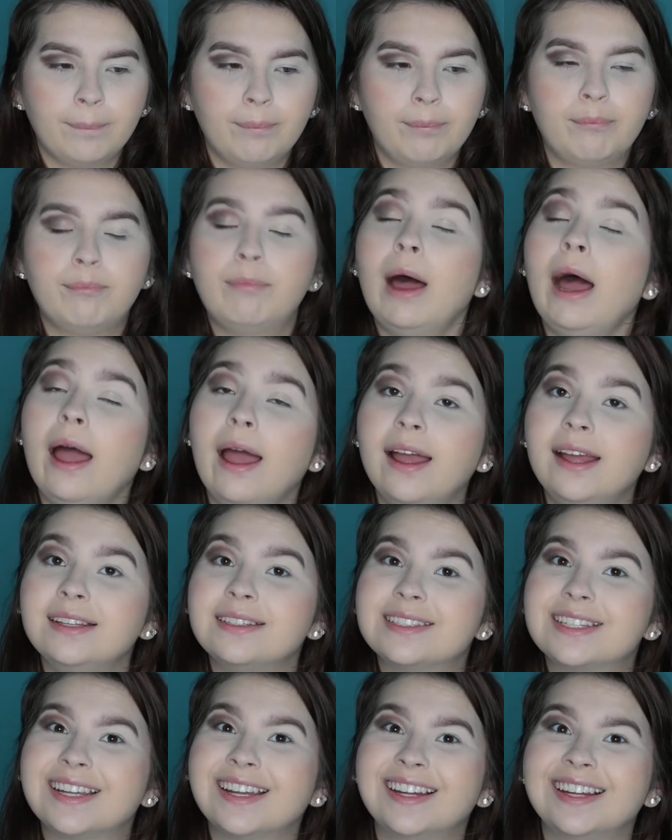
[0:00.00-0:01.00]

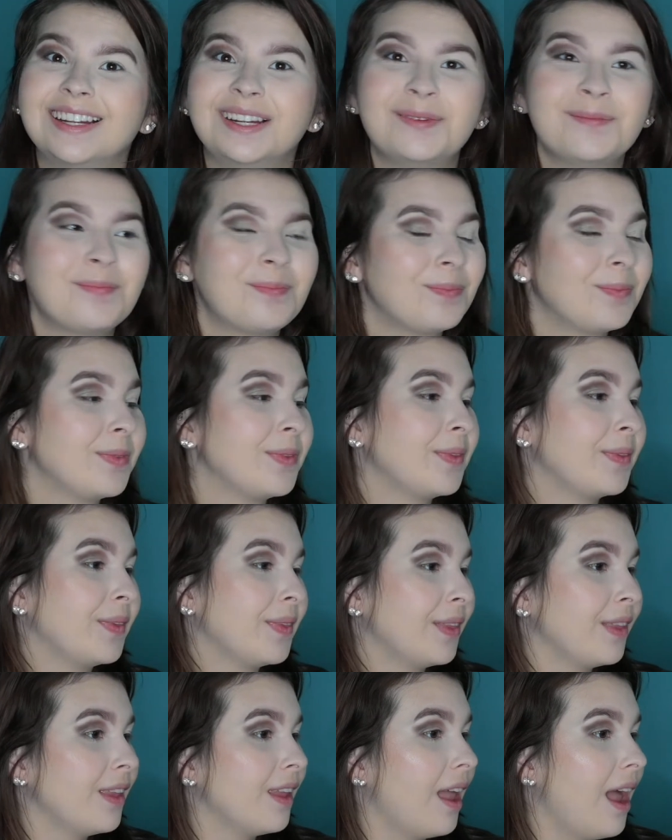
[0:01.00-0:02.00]
But
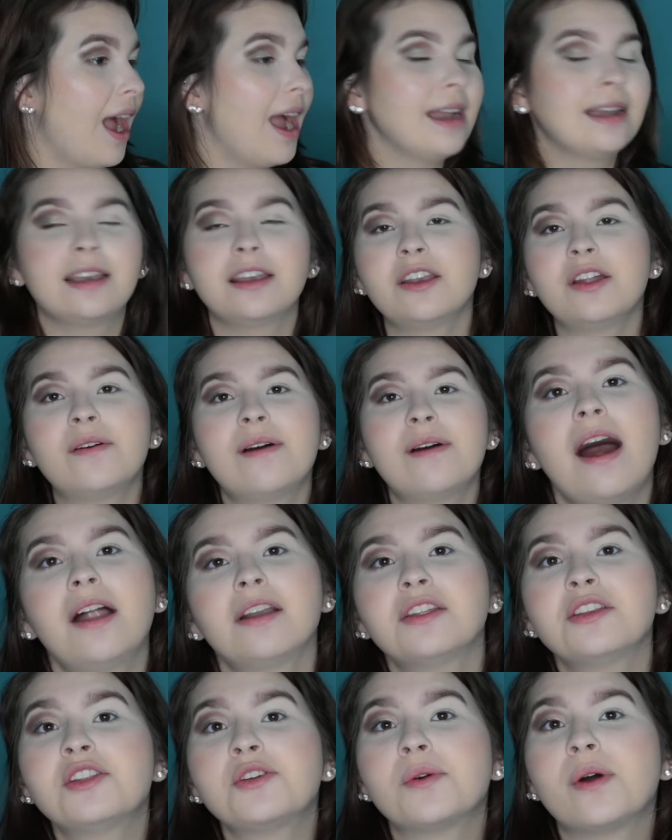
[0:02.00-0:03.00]
I didn't know
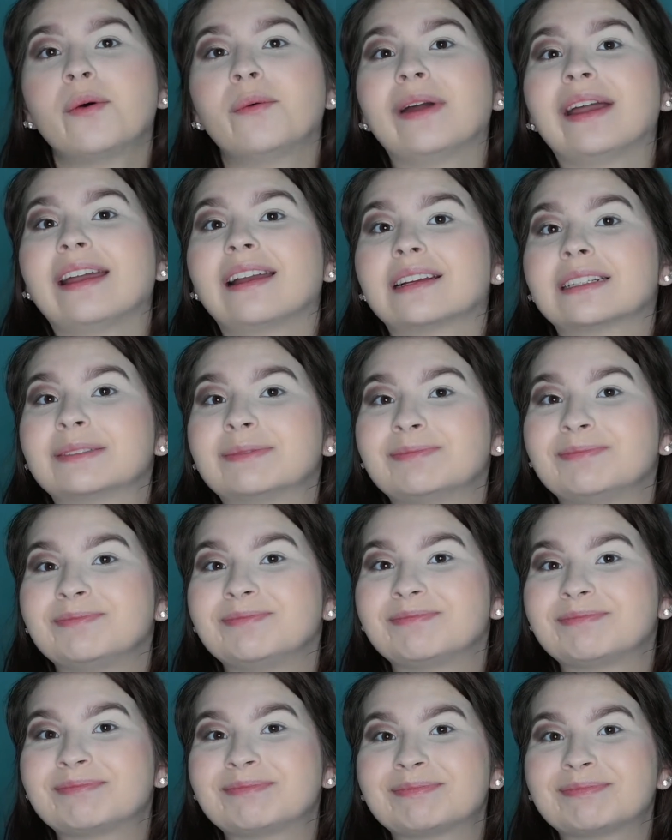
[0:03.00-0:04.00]
to do a wing.
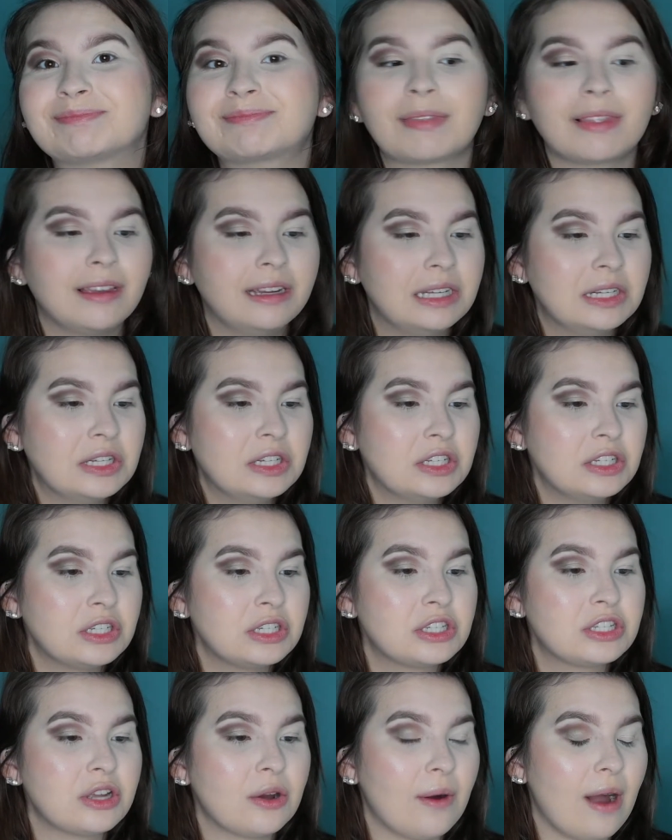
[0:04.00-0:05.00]

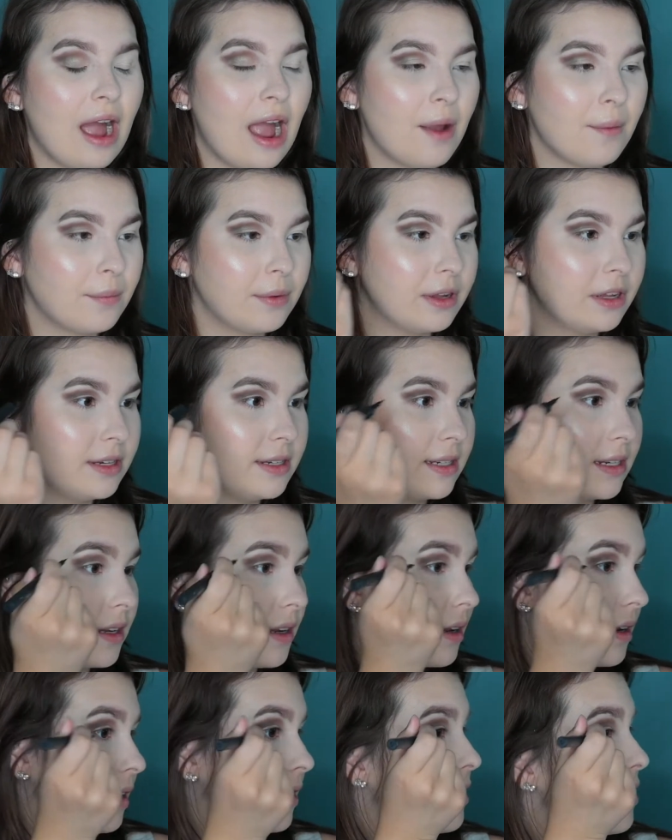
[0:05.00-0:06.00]
So I would
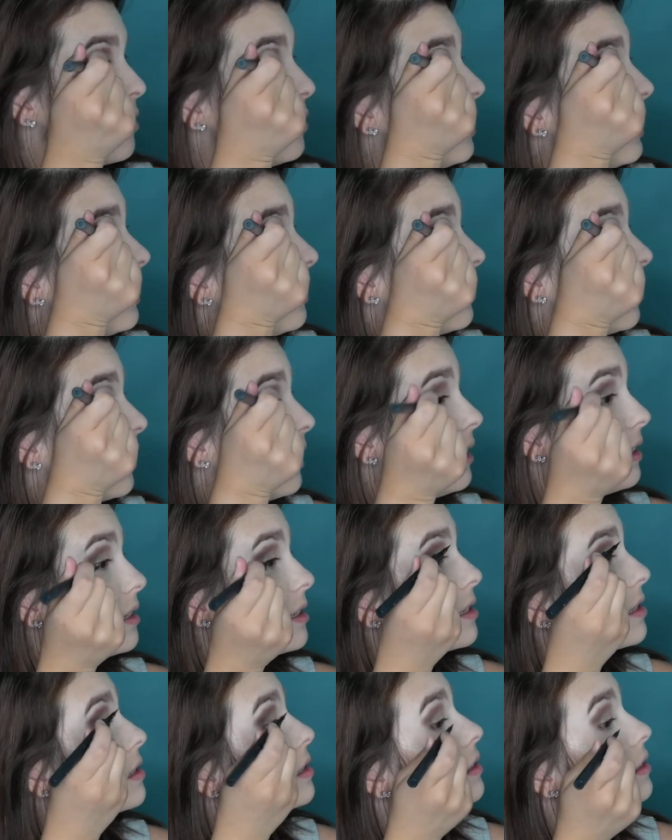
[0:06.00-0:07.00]
go like
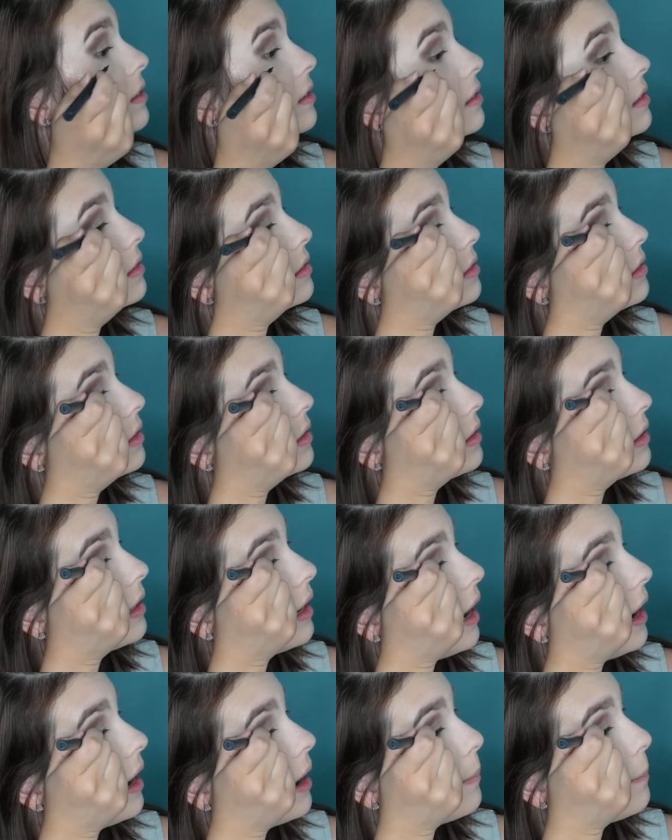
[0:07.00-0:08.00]
this,
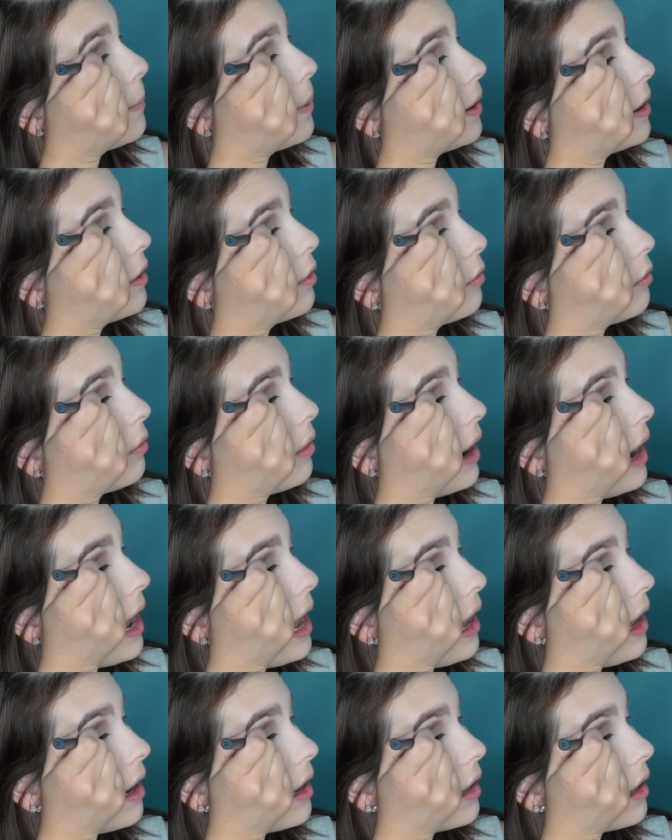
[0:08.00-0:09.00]
and I'd put it
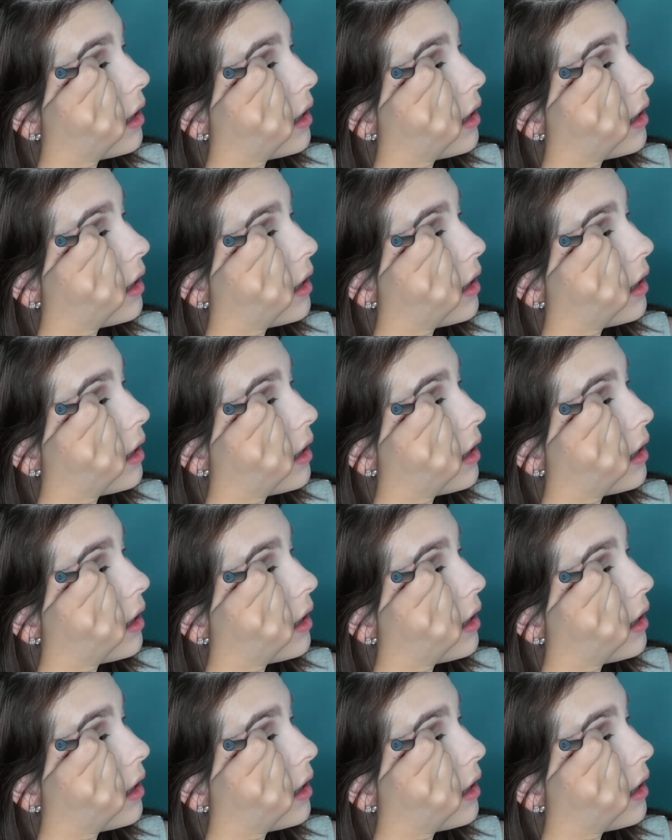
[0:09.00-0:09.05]
right